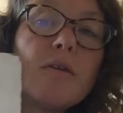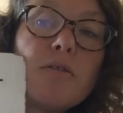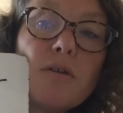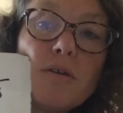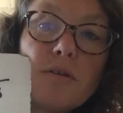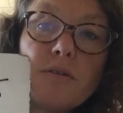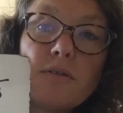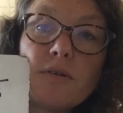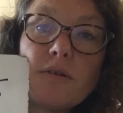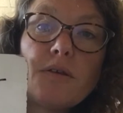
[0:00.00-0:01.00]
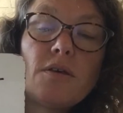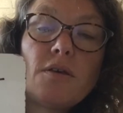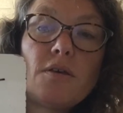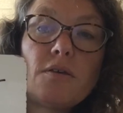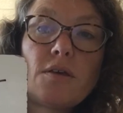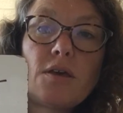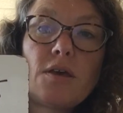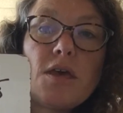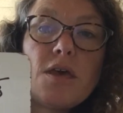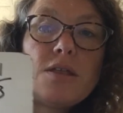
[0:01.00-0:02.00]
A third.
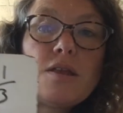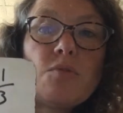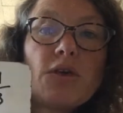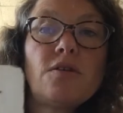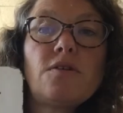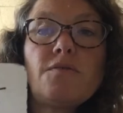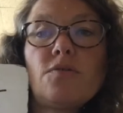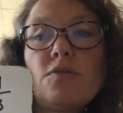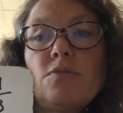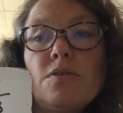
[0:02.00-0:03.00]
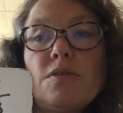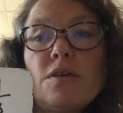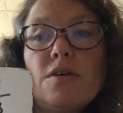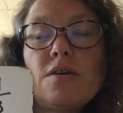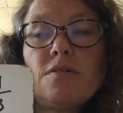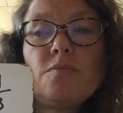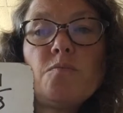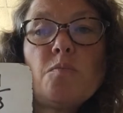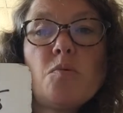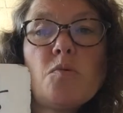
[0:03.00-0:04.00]
Okay, now we could have got to a third
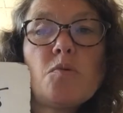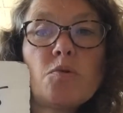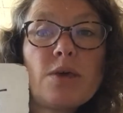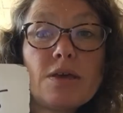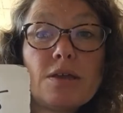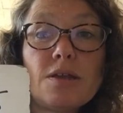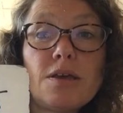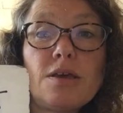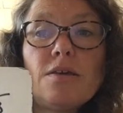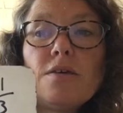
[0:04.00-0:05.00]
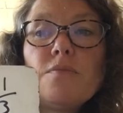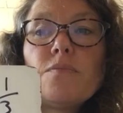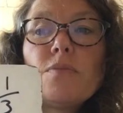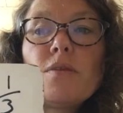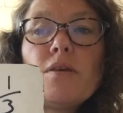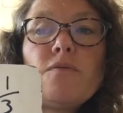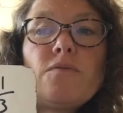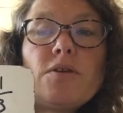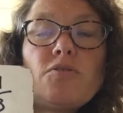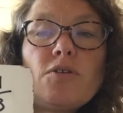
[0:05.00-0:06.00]
more quickly
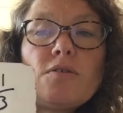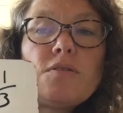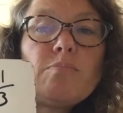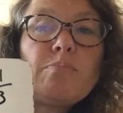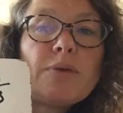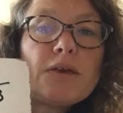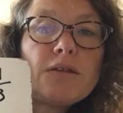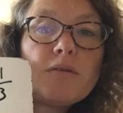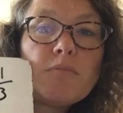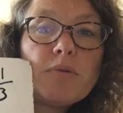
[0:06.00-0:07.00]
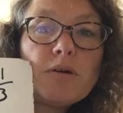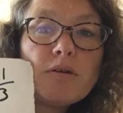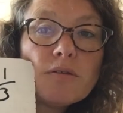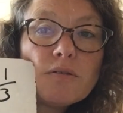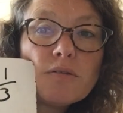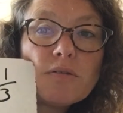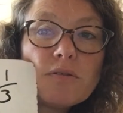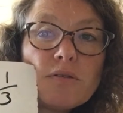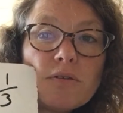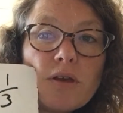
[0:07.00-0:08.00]
if we'd chosen a bigger number
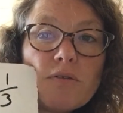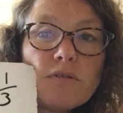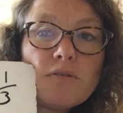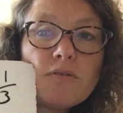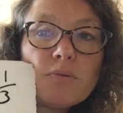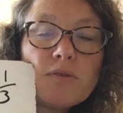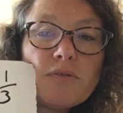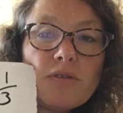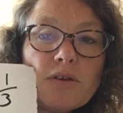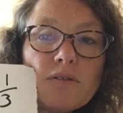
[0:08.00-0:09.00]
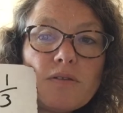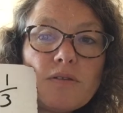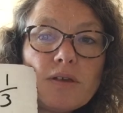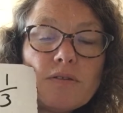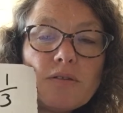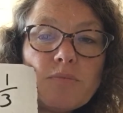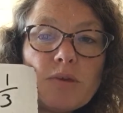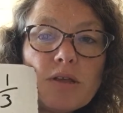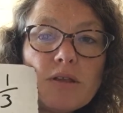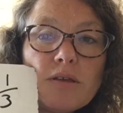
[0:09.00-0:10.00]
to go into 12 and 36 at the
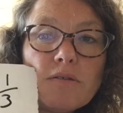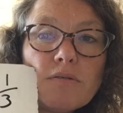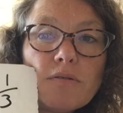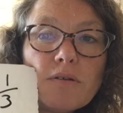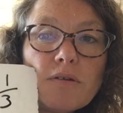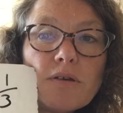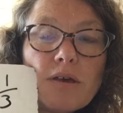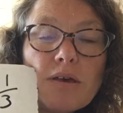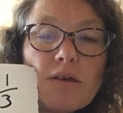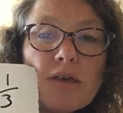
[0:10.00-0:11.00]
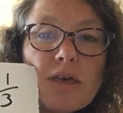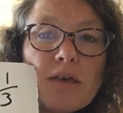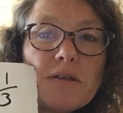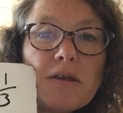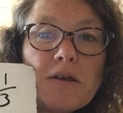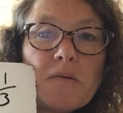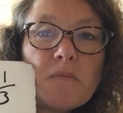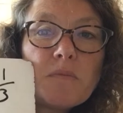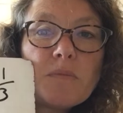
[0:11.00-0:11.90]
beginning. Okay, now